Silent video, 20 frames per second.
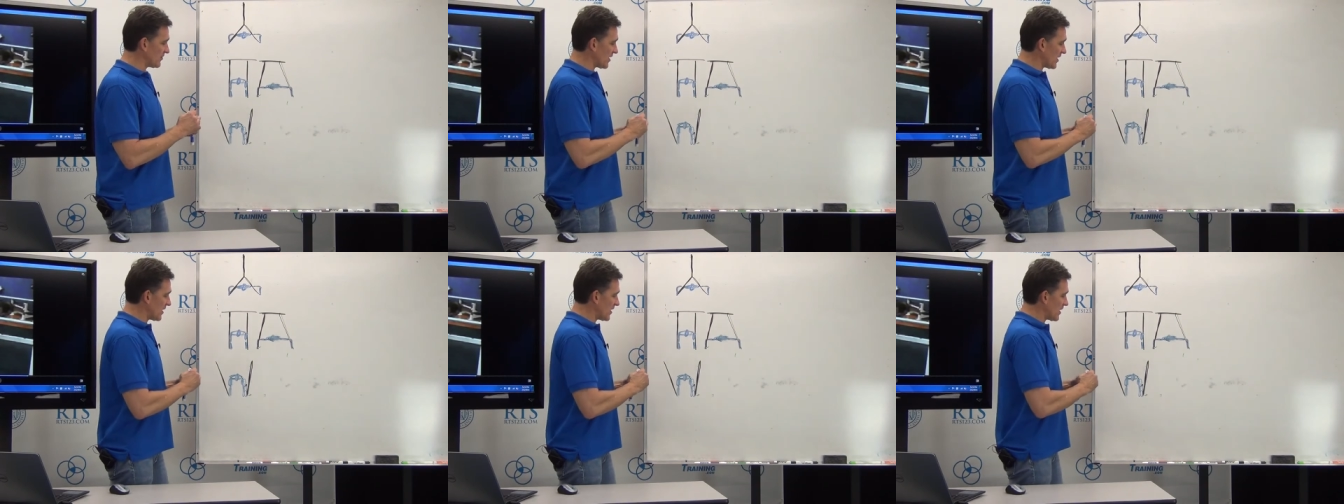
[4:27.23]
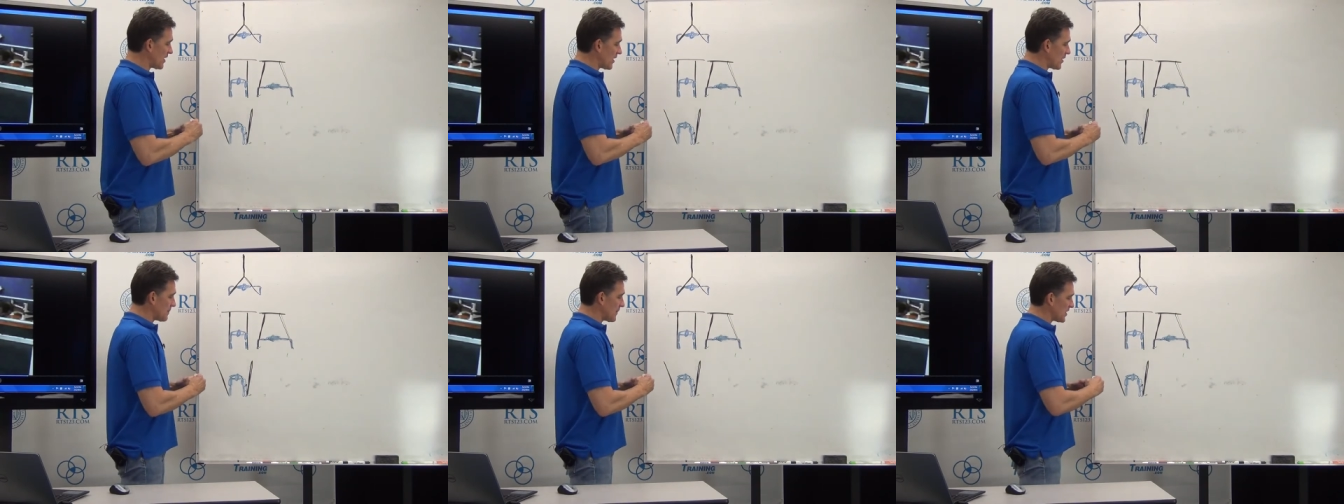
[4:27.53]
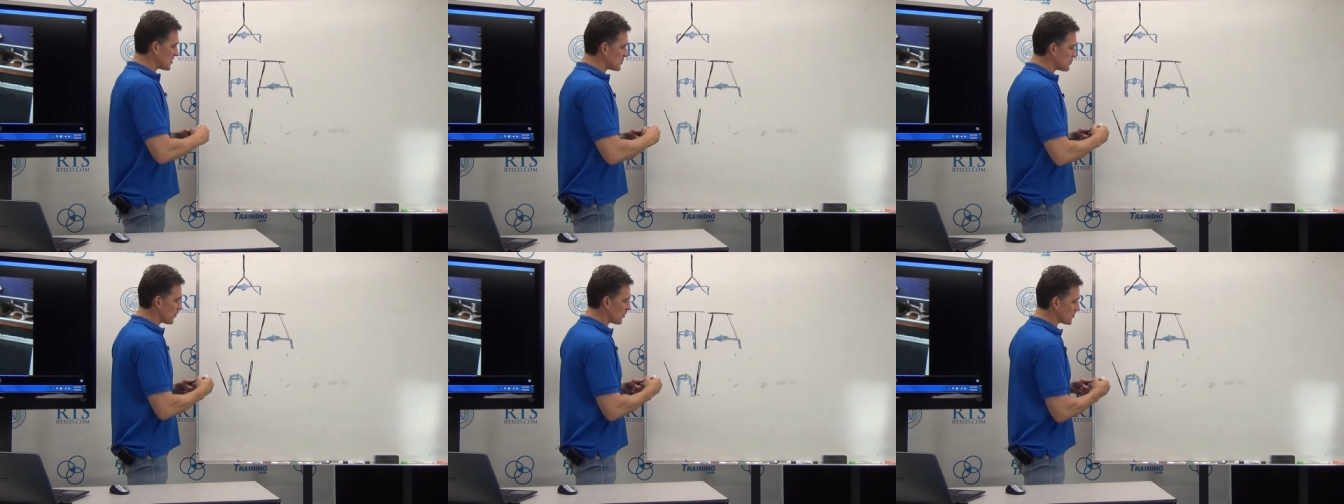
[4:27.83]
a, a
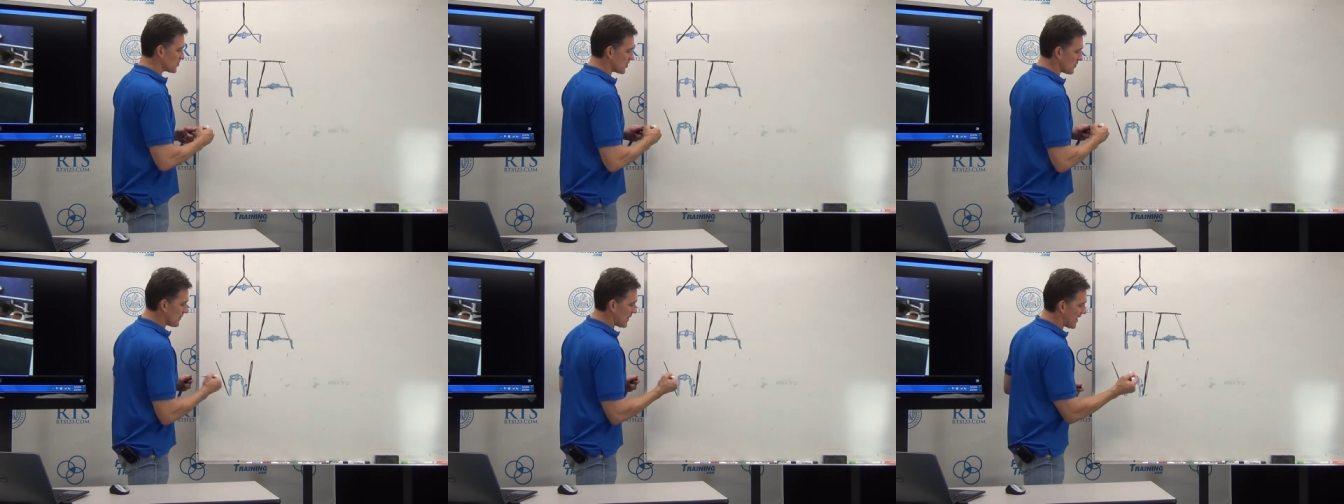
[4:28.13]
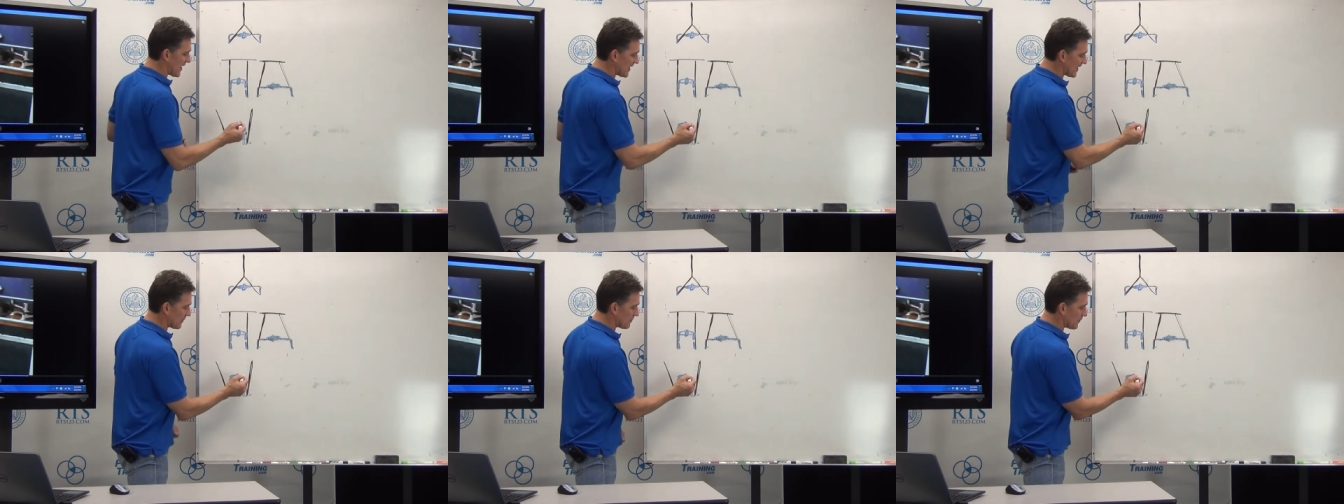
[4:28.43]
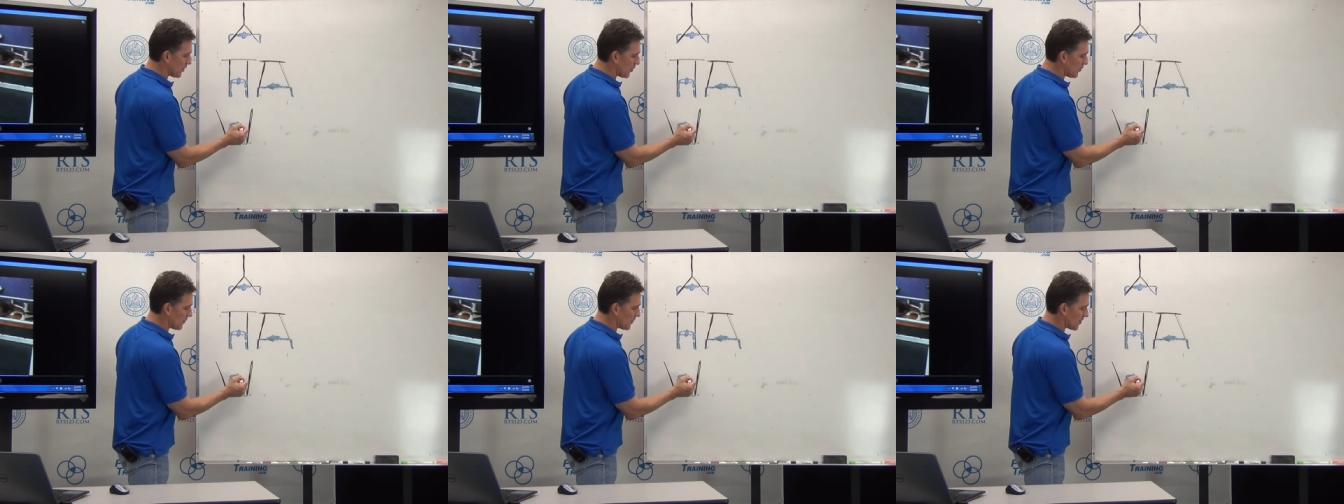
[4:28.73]
much more dramatic
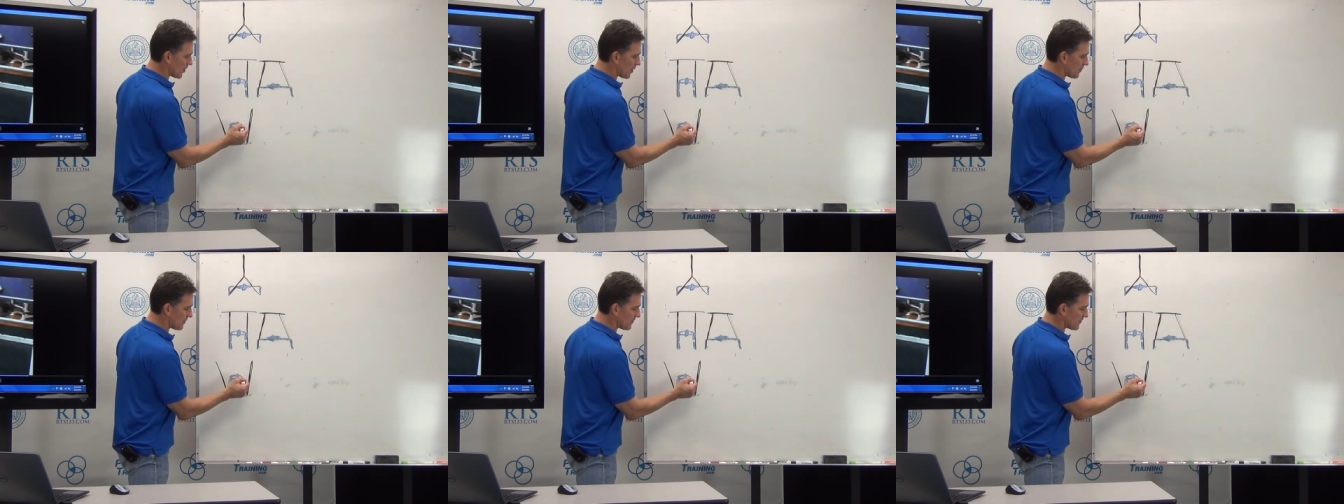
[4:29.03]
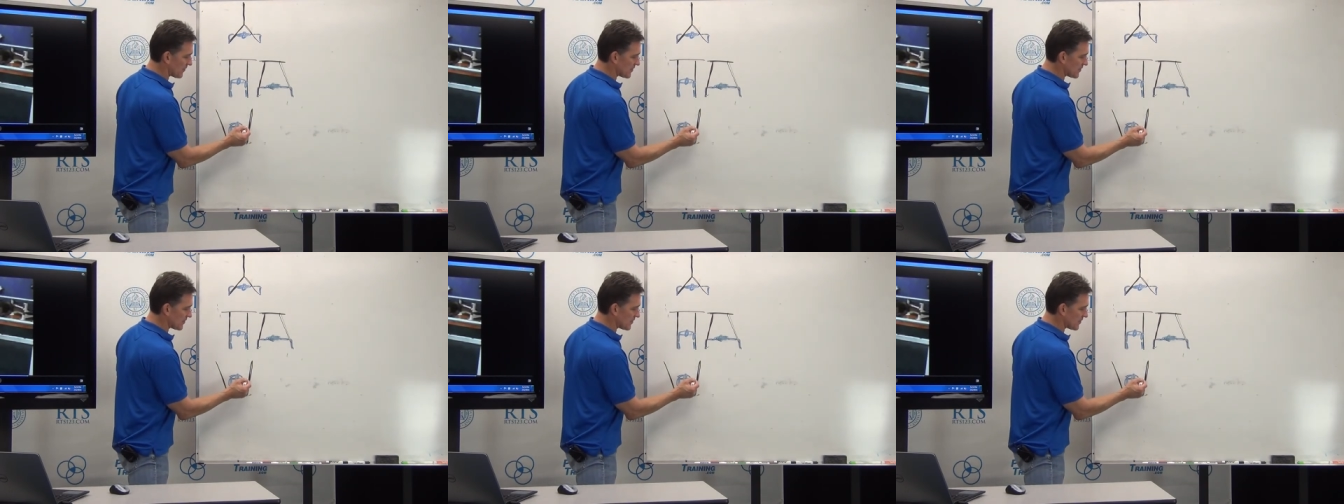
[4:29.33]
moment arm of